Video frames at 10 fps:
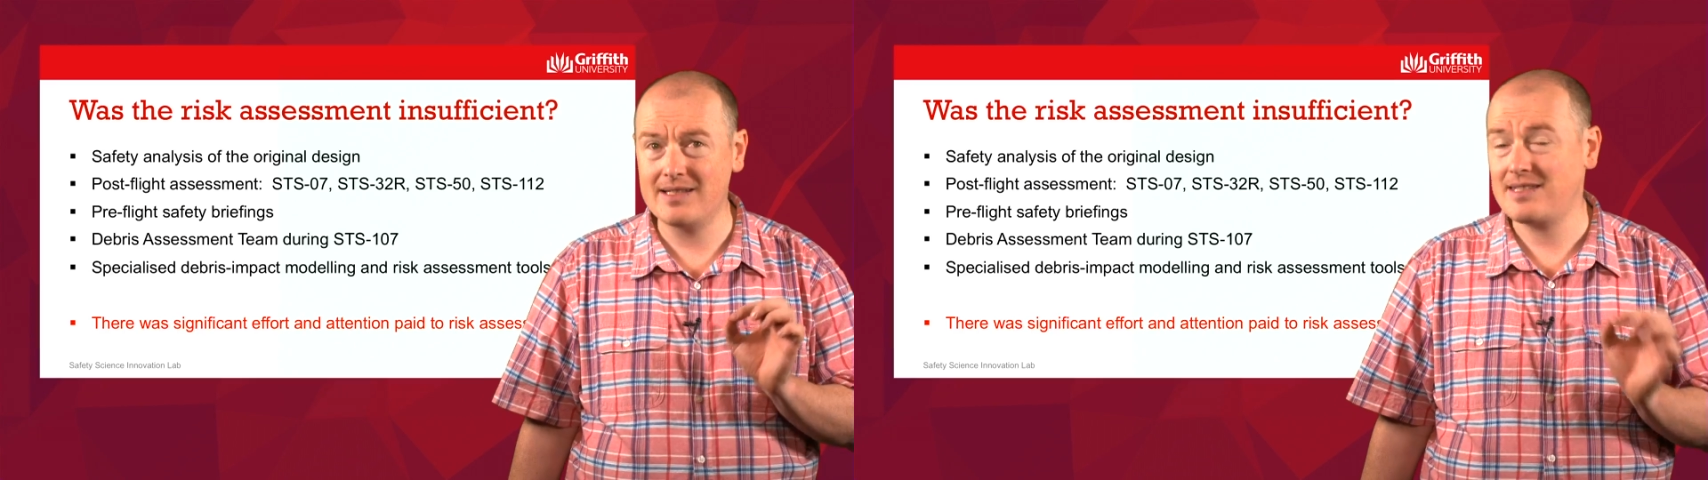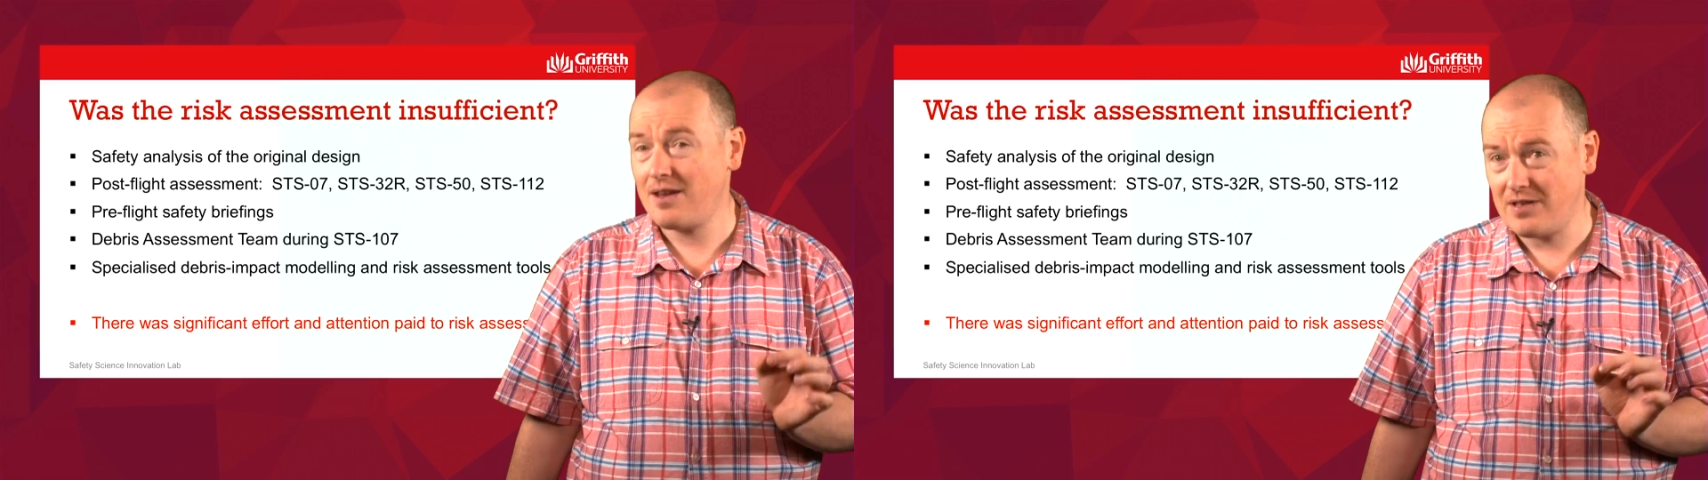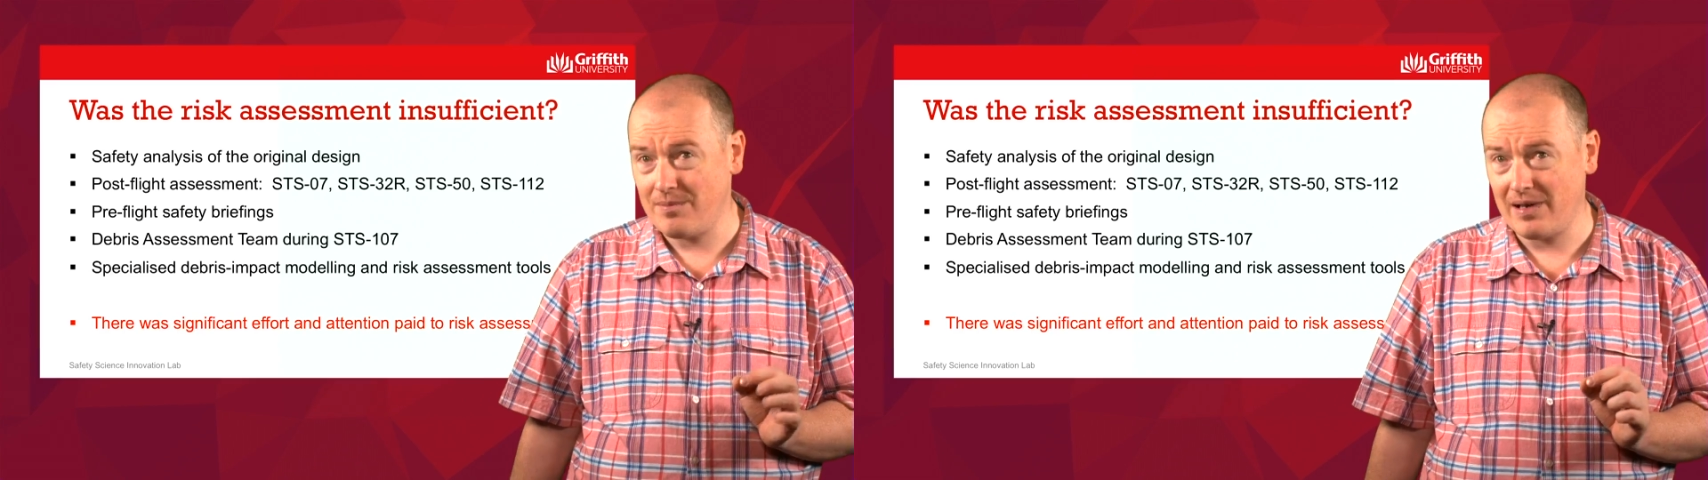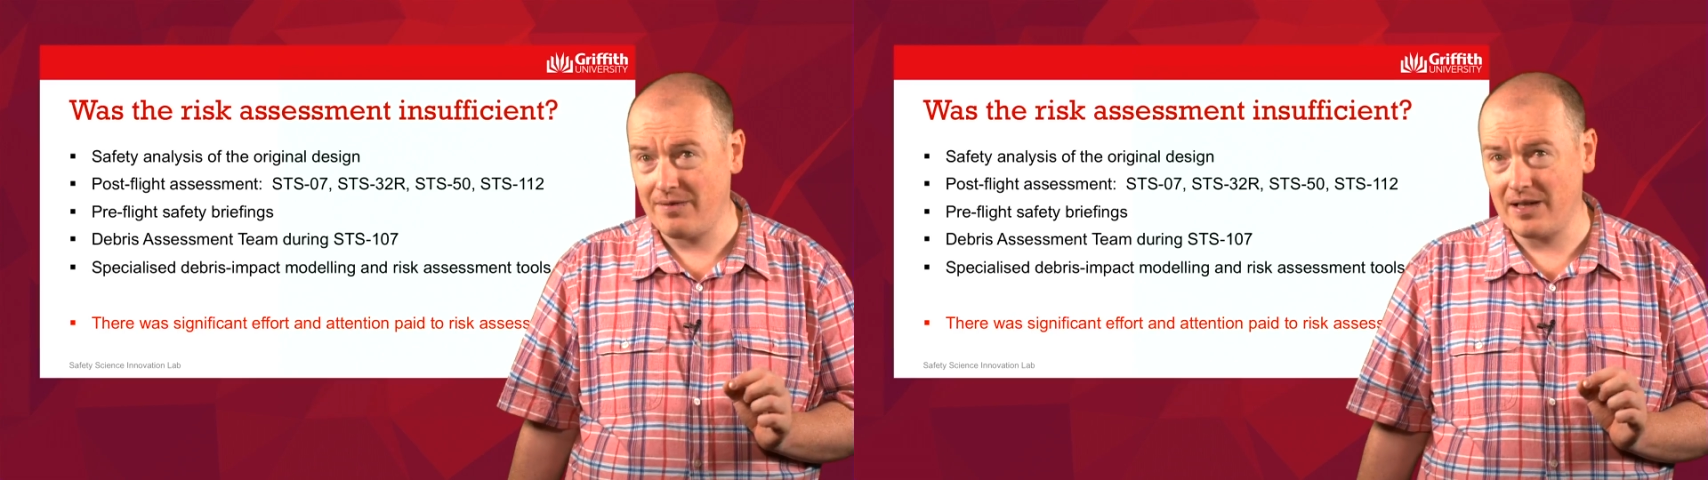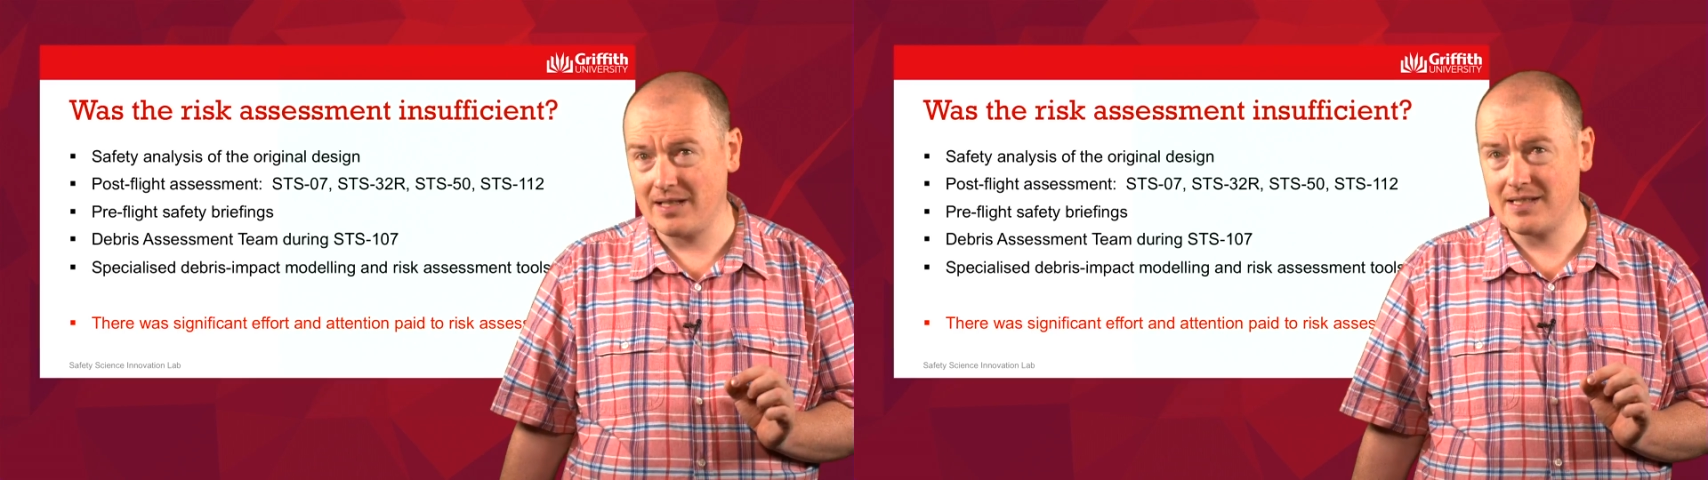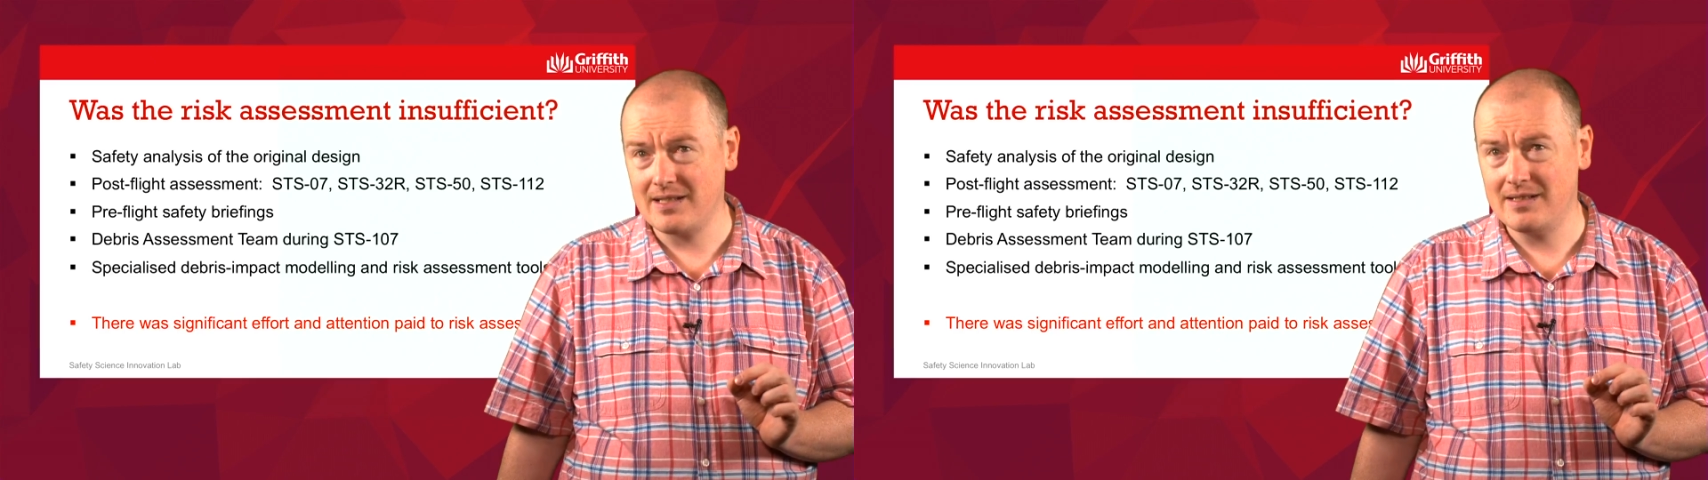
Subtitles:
safety briefings.